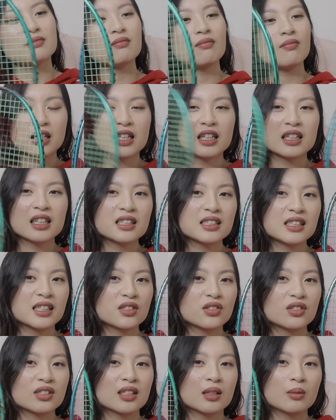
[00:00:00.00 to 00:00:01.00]
I think that's
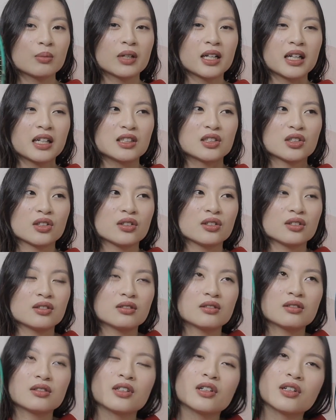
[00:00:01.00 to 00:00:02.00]
interesting, but I don't
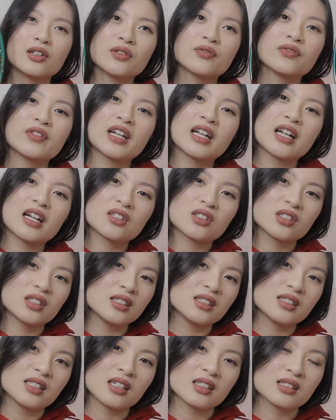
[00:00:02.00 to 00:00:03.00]
know if that actually
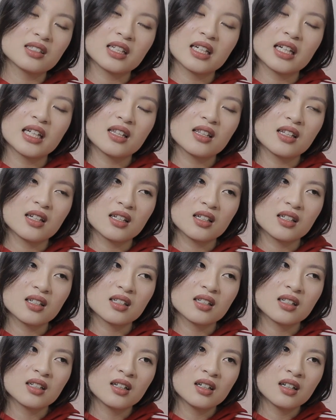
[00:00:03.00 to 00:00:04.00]
does
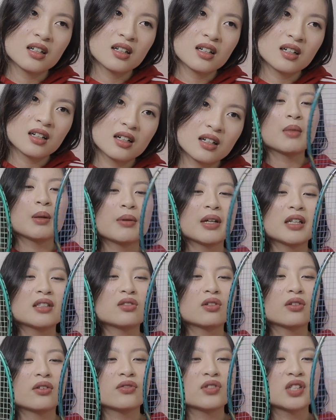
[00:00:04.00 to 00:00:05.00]
anything. Maybe it
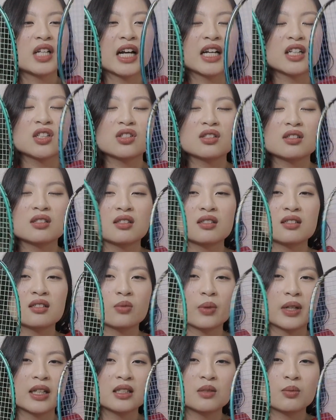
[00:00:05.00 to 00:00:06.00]
sort of changes the
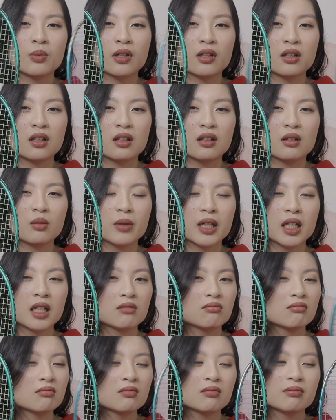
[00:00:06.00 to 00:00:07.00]
sweet spot a little bit,
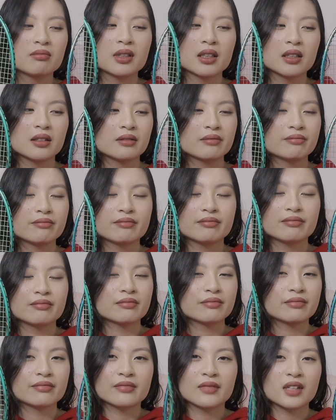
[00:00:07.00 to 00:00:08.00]
but
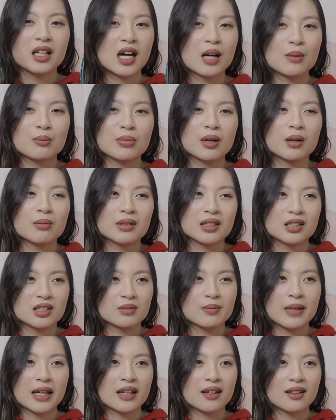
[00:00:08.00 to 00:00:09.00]
I'm probably just
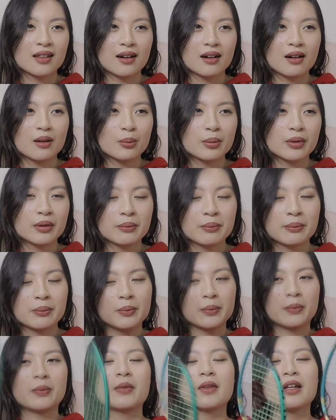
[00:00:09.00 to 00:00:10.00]
making that up.
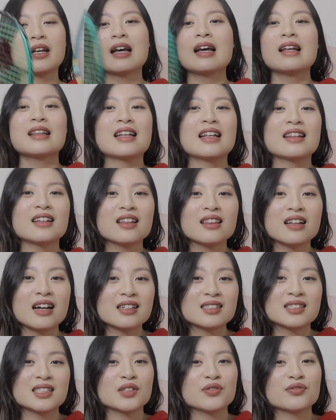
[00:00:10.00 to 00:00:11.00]
Then the
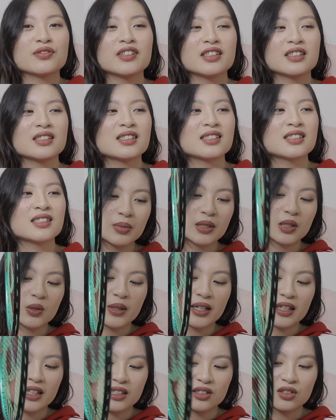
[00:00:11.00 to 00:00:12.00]
last difference
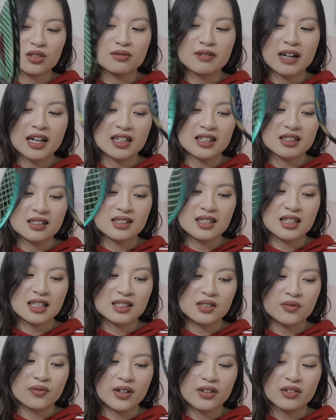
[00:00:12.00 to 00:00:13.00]
between these two rackets
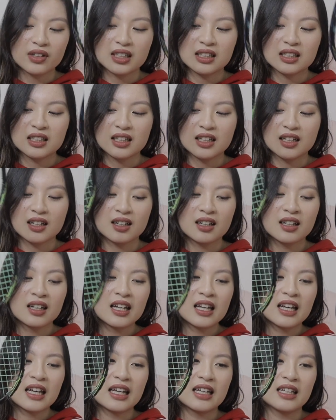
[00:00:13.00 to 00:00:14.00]
that's very clear
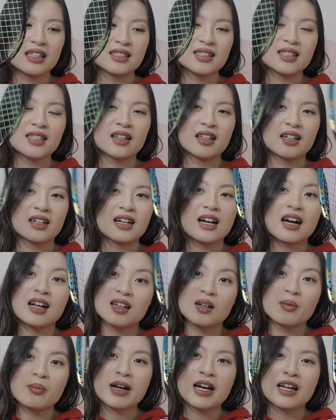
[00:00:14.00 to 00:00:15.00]
is the
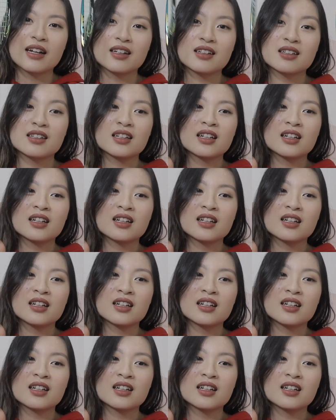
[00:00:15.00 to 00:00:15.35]
color pattern.